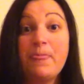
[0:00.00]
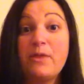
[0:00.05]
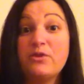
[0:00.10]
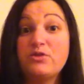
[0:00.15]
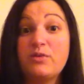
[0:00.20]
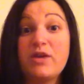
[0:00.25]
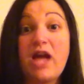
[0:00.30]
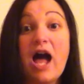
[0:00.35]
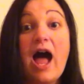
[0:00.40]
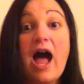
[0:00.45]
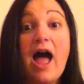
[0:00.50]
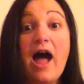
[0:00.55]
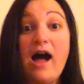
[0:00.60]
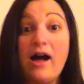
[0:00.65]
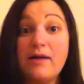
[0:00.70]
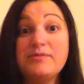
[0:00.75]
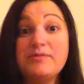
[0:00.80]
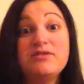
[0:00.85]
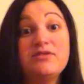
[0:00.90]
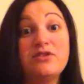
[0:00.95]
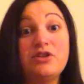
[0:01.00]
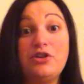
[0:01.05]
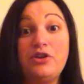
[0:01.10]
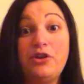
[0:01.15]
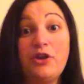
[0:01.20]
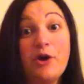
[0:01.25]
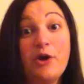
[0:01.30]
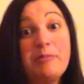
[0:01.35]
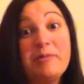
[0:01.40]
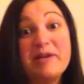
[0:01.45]
so we got absolutely
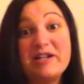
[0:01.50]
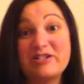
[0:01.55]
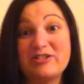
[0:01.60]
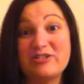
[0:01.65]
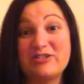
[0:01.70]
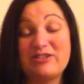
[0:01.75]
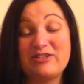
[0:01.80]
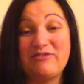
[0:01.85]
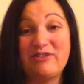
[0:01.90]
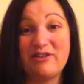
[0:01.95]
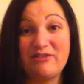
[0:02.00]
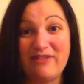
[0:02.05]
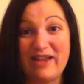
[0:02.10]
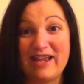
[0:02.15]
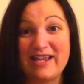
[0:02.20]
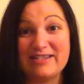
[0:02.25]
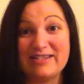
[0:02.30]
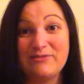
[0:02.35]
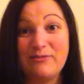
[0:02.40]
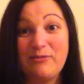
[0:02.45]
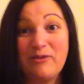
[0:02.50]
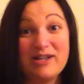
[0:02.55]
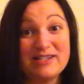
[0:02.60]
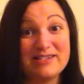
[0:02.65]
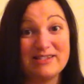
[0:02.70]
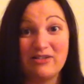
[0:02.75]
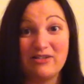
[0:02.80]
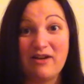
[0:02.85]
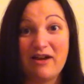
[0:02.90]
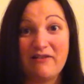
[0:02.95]
no pictures of her face
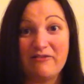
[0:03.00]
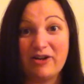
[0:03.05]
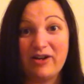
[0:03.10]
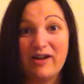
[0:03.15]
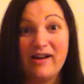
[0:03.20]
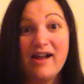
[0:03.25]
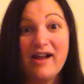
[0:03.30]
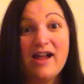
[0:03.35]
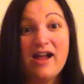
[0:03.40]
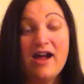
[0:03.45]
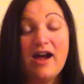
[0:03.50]
whatsoever.